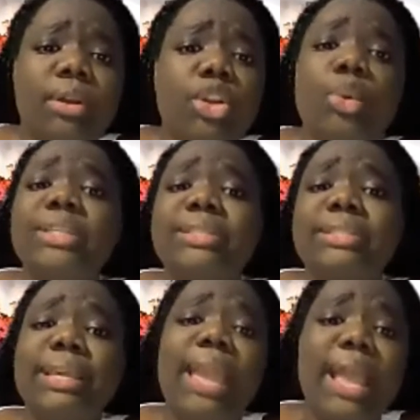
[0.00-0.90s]
Do we
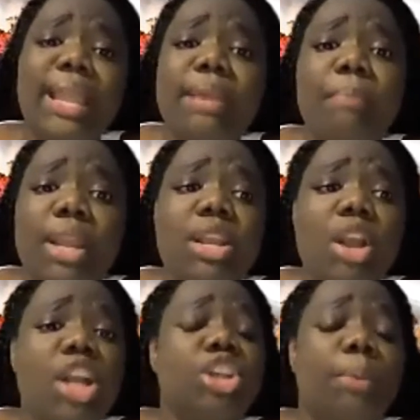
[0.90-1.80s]
see anybody
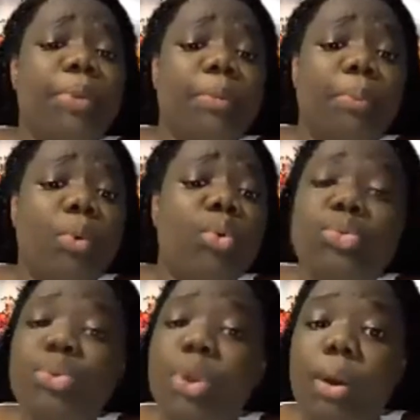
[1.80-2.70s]
or some people who
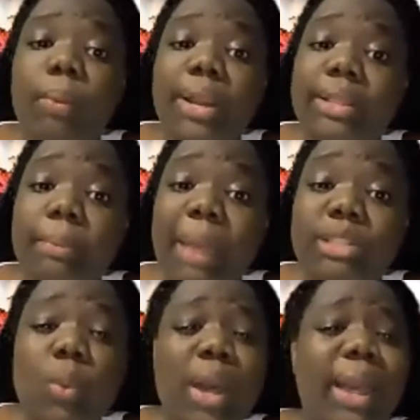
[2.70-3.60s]
do not wear the
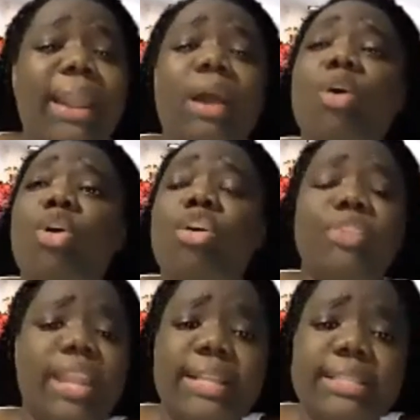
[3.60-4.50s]
mask? What kind of
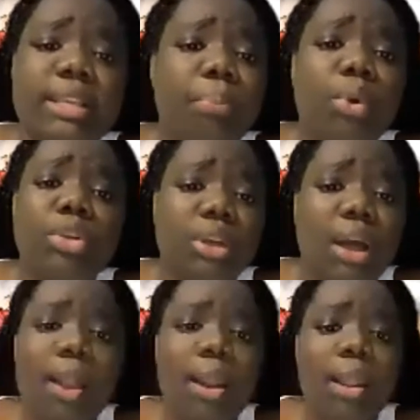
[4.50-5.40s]
COVID-19
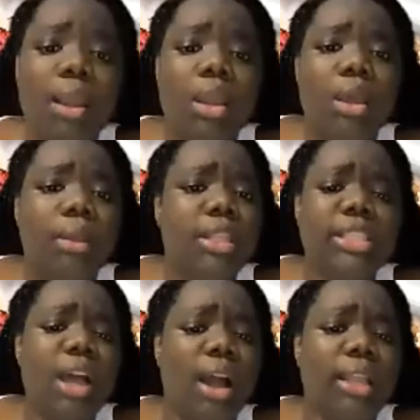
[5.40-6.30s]
protocol they're
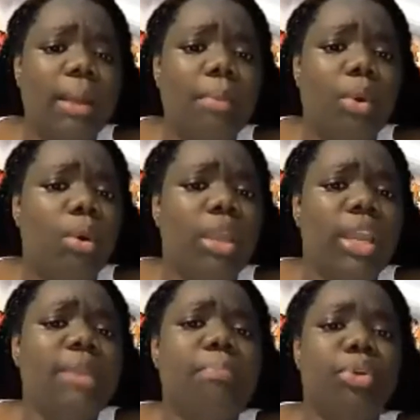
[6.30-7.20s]
talking about
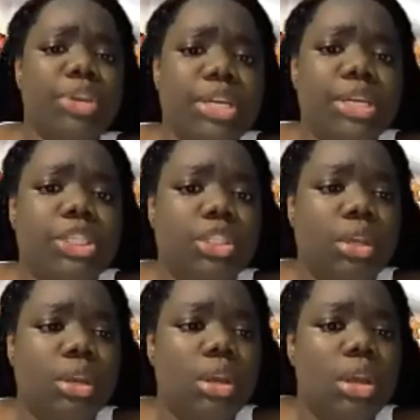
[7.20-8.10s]
in breach?
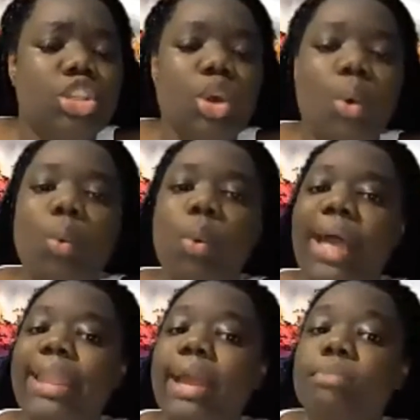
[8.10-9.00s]
So
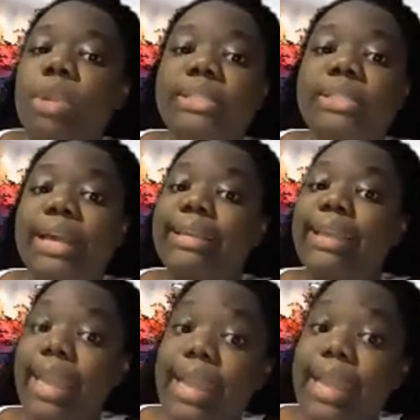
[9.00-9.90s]
while I'm not
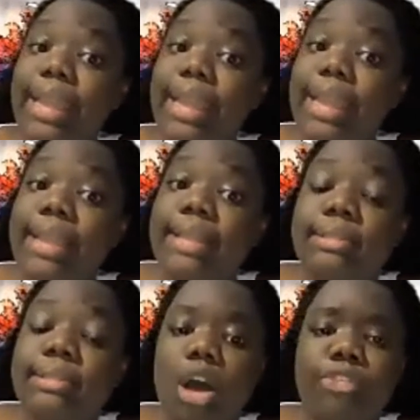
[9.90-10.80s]
against,
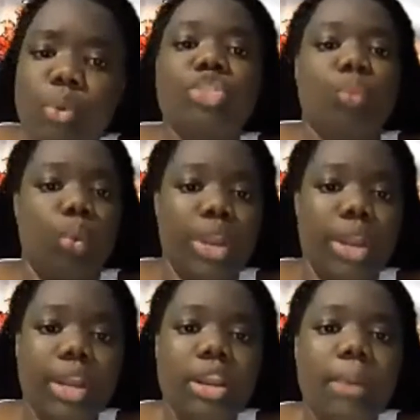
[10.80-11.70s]
of course,
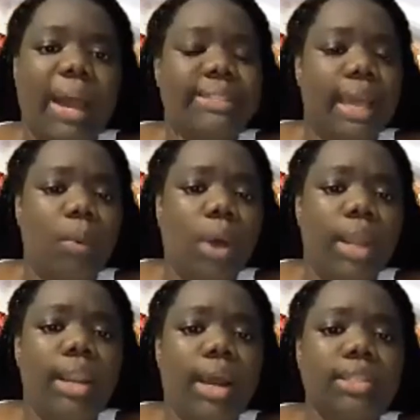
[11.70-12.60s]
wearing your mask and
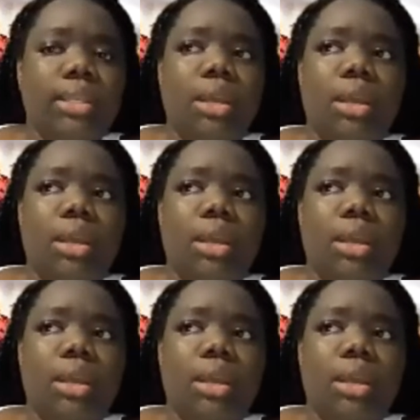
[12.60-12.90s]
whatnot,